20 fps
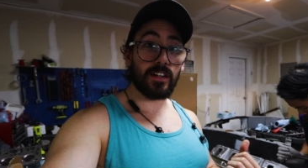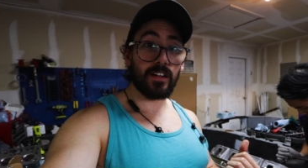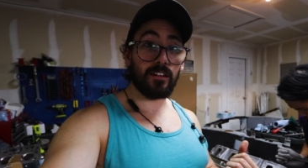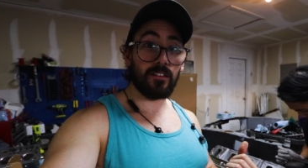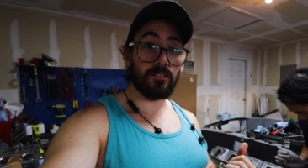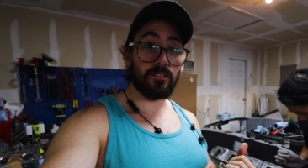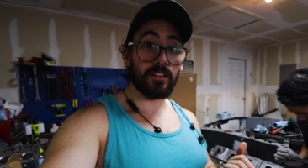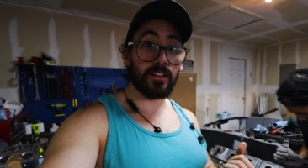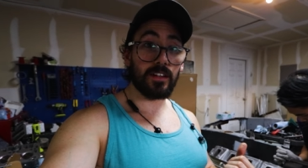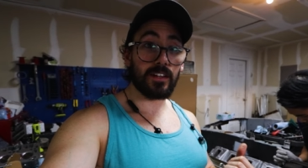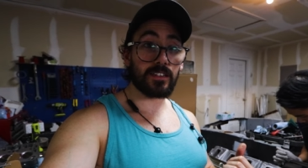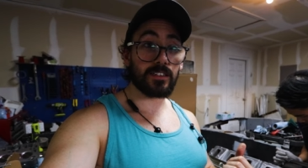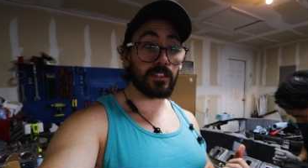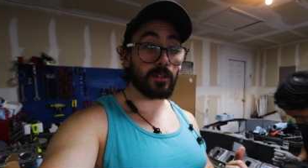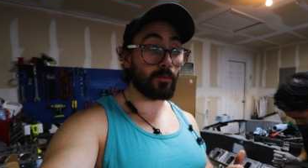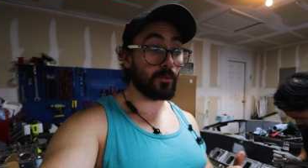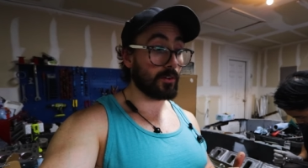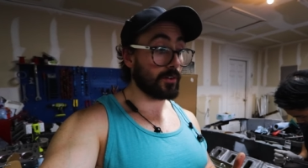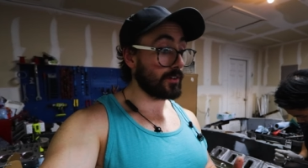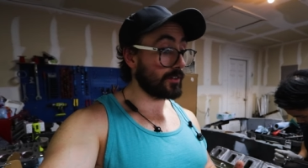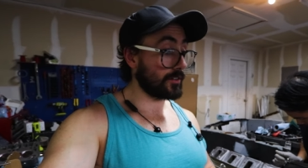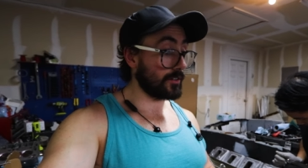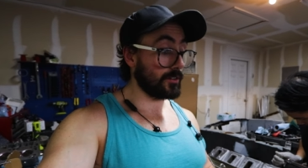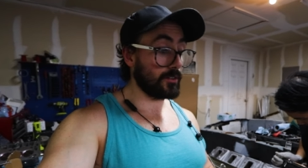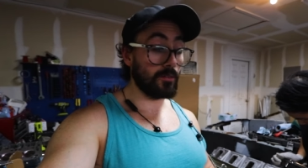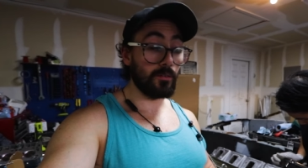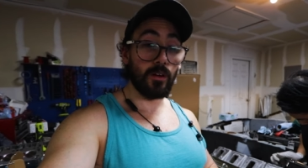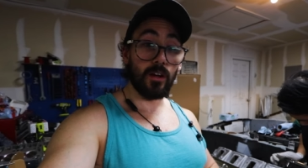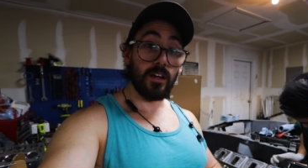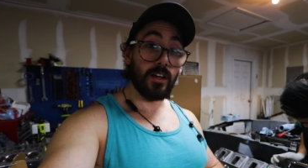down, the next thing we're going to
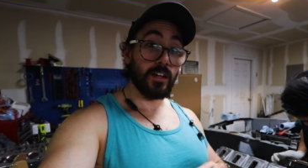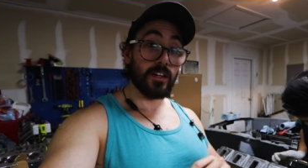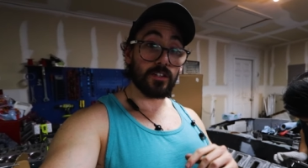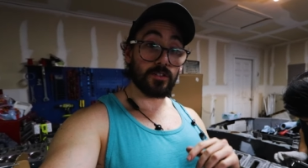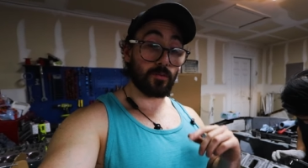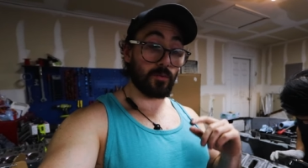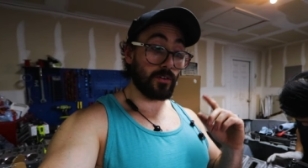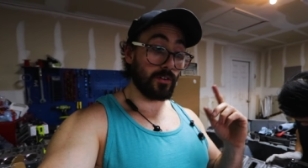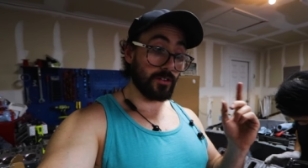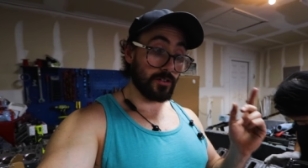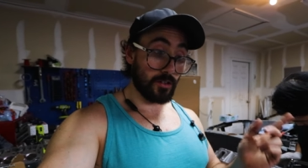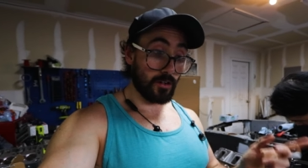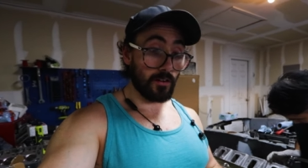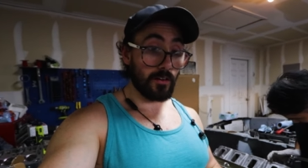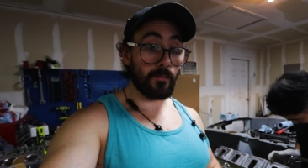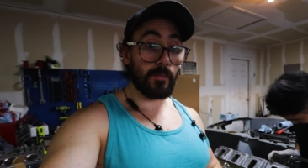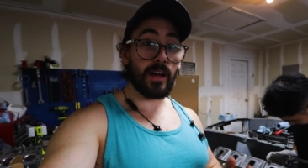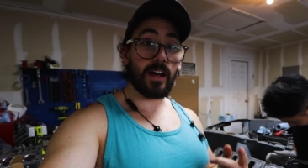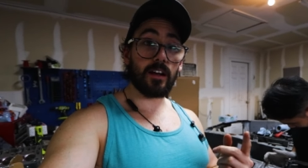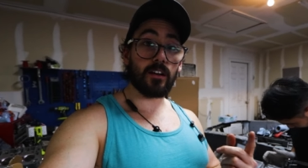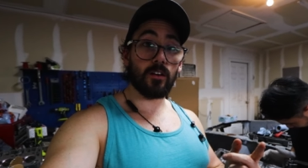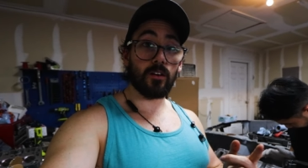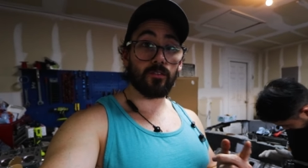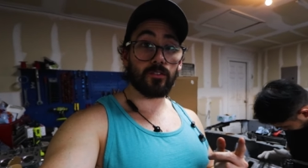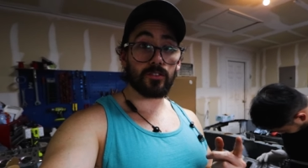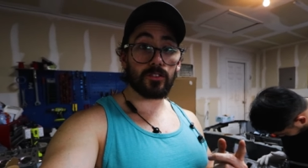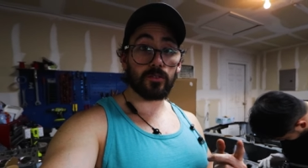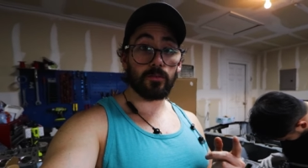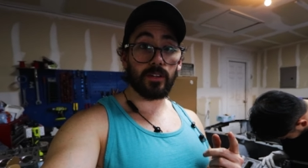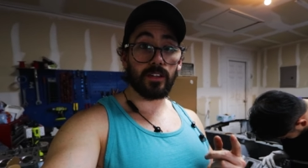do is we're going to turn it back
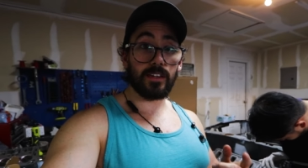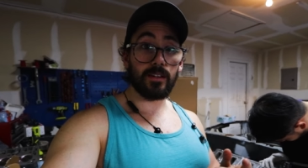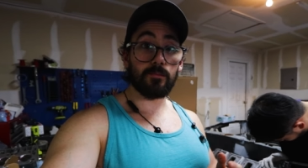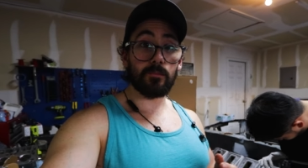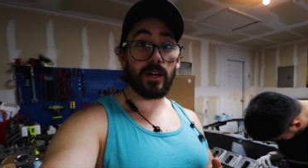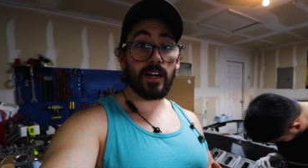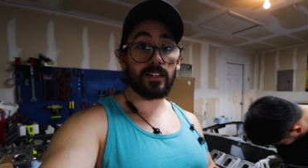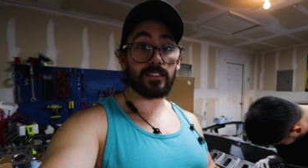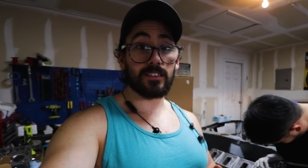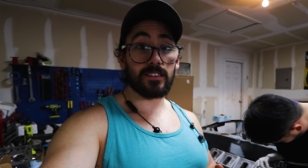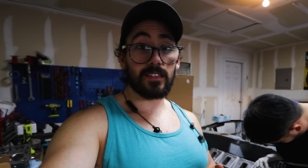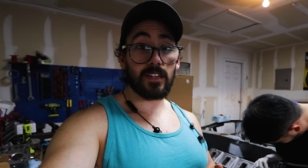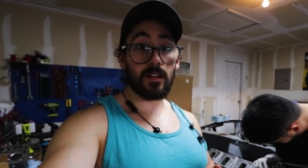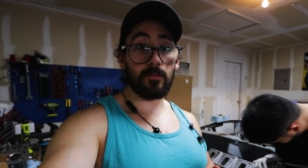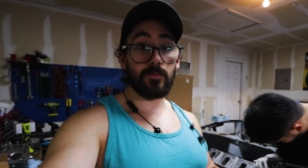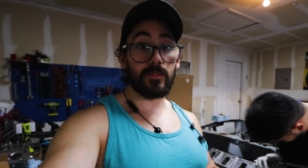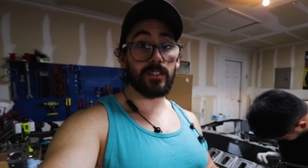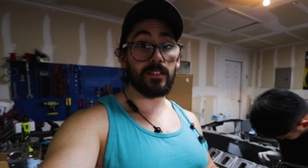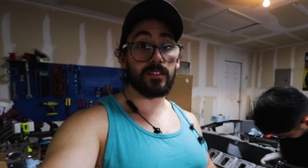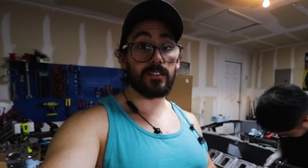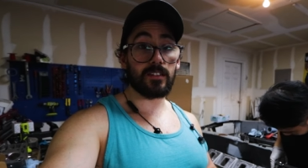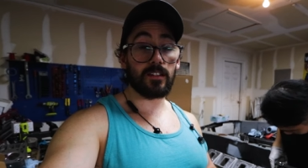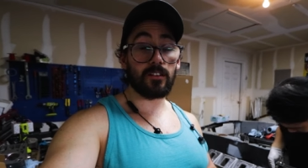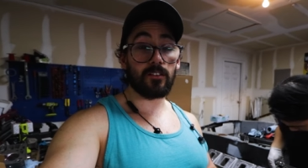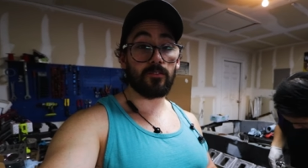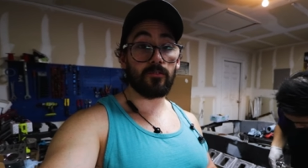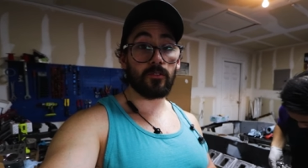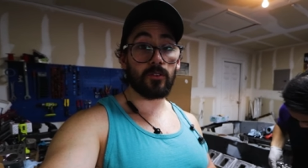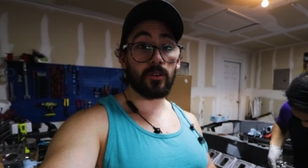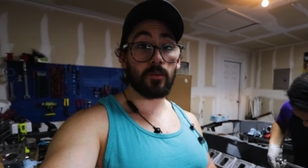over so we get back to top dead
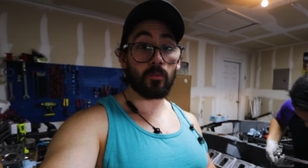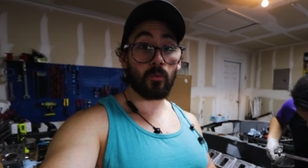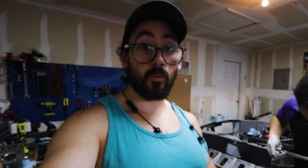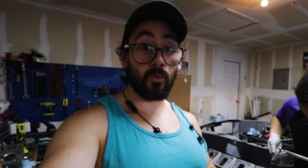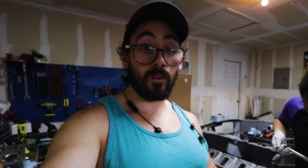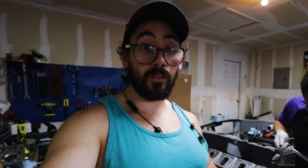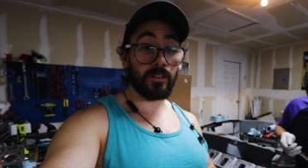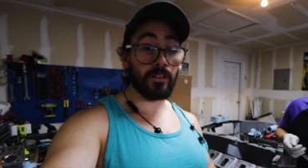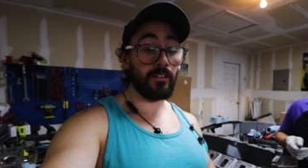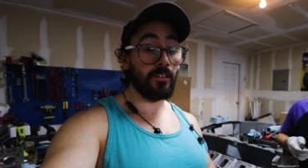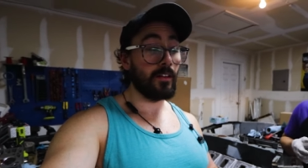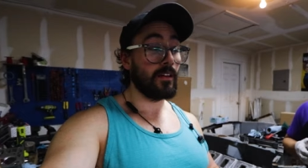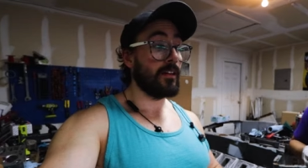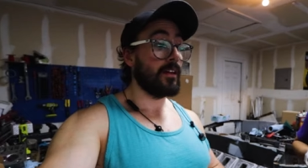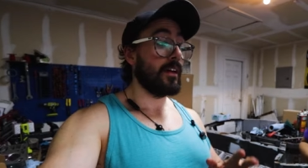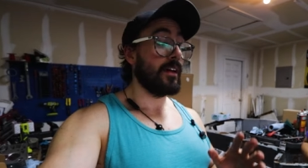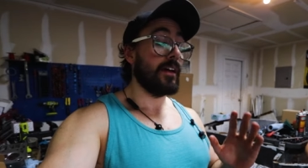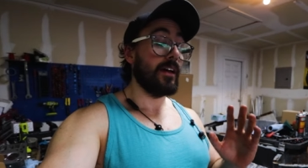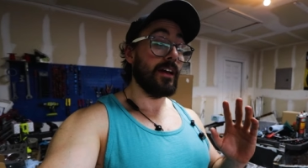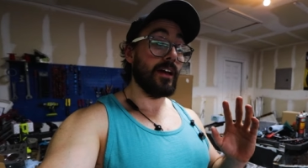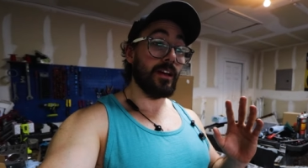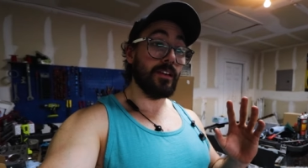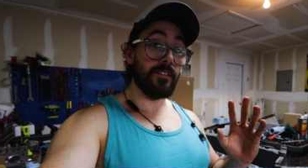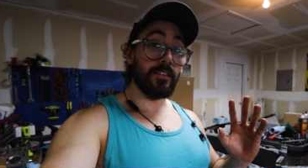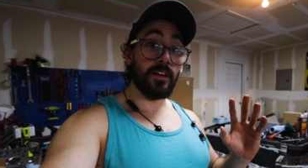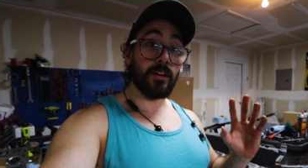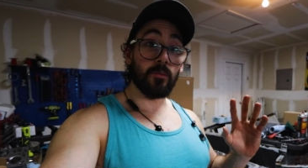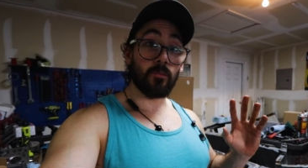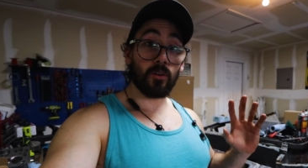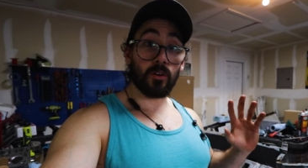center for number one.
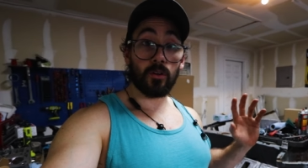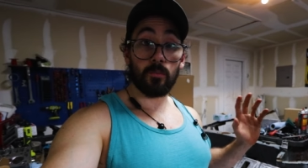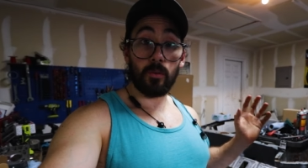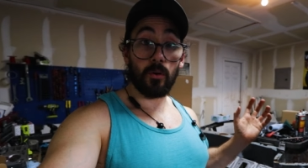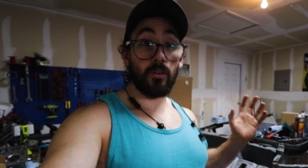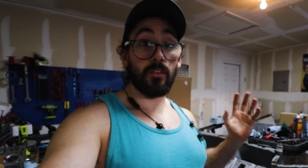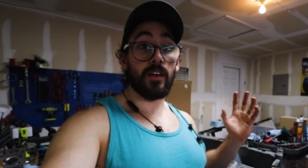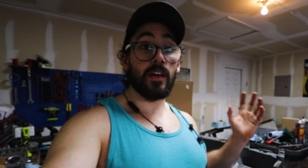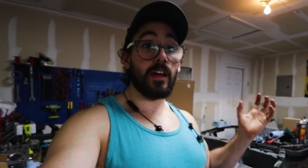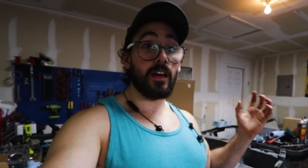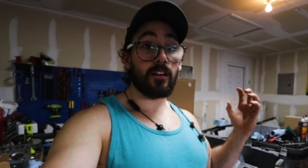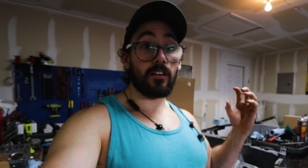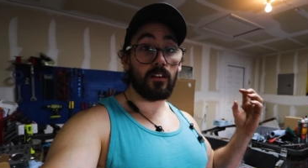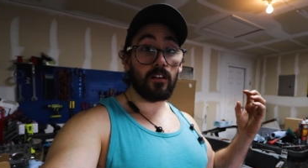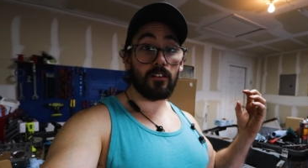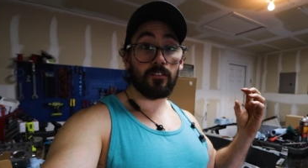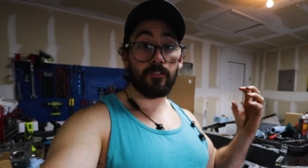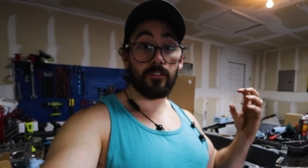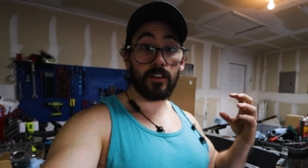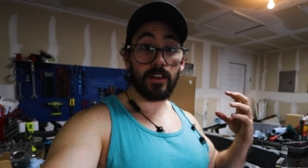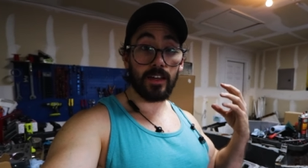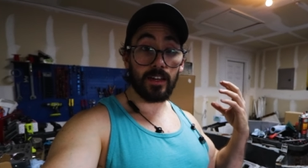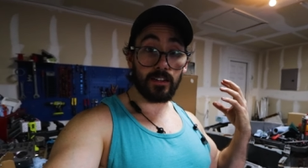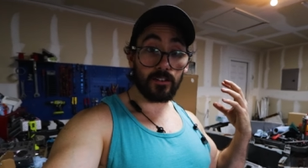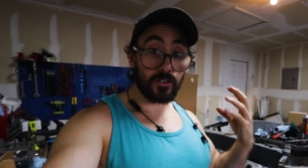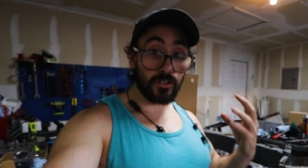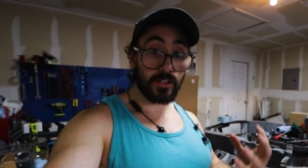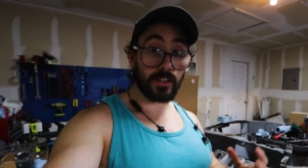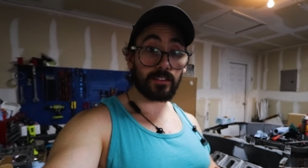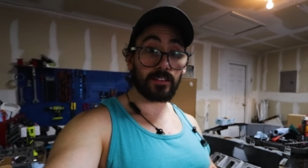And then we're gonna pull the head off
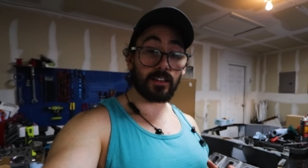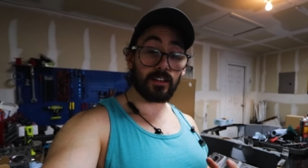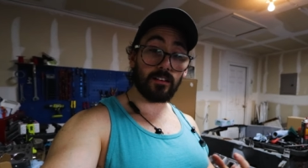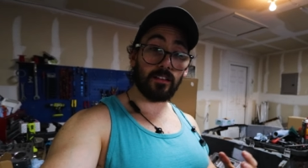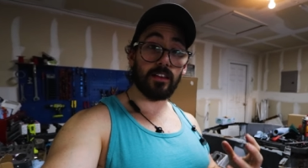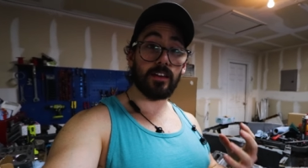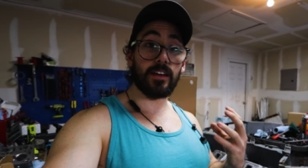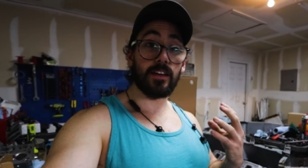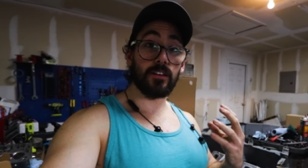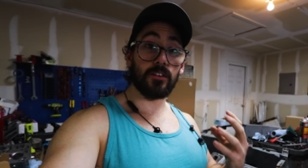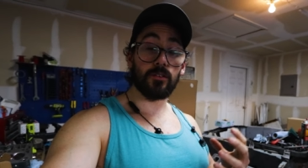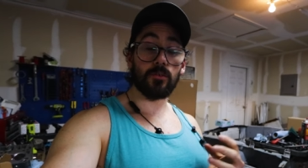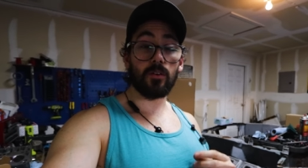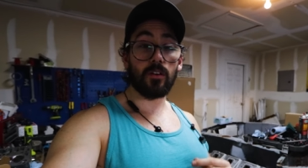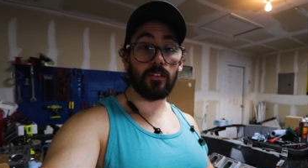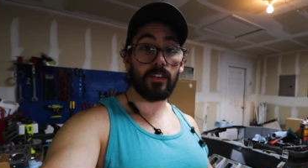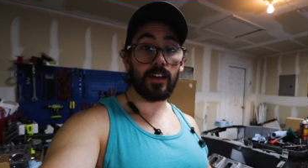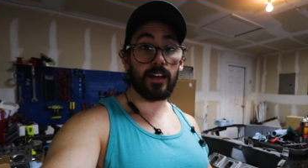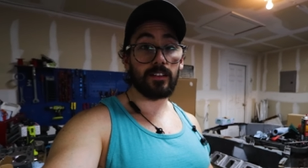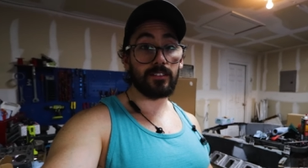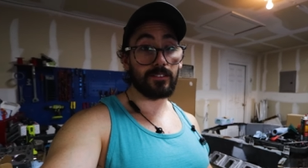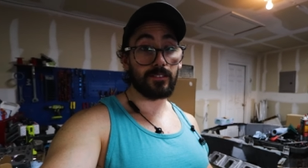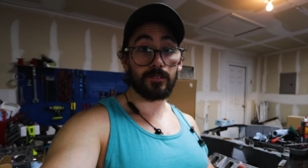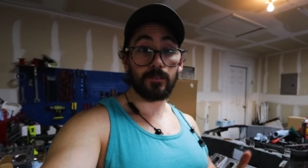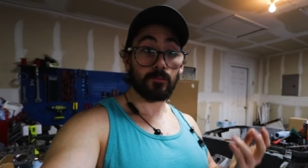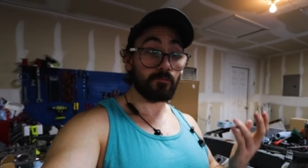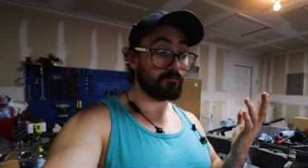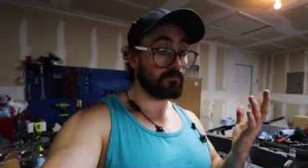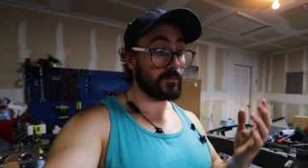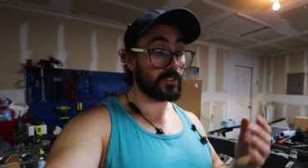and check the clay and do all that
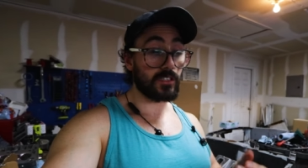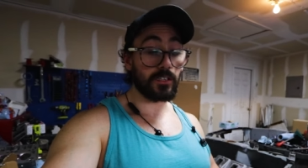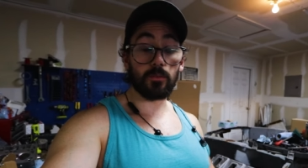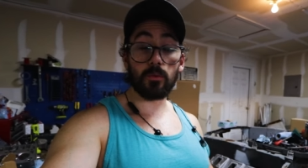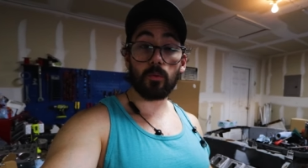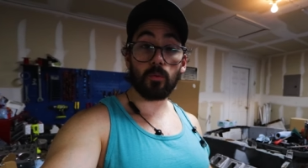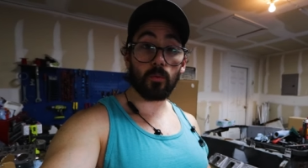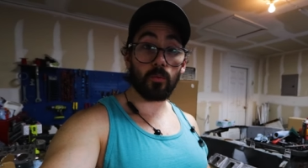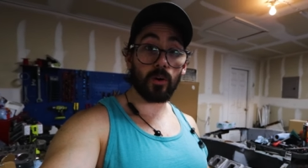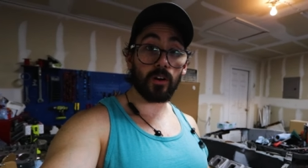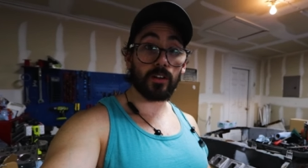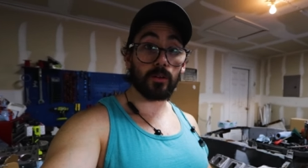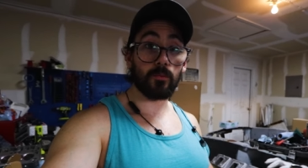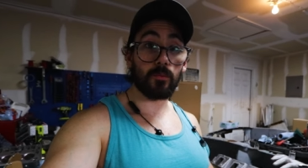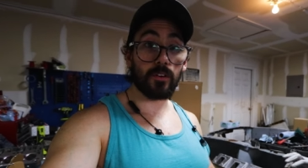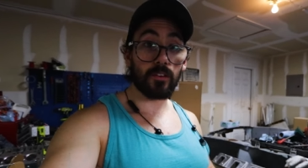and see what we're working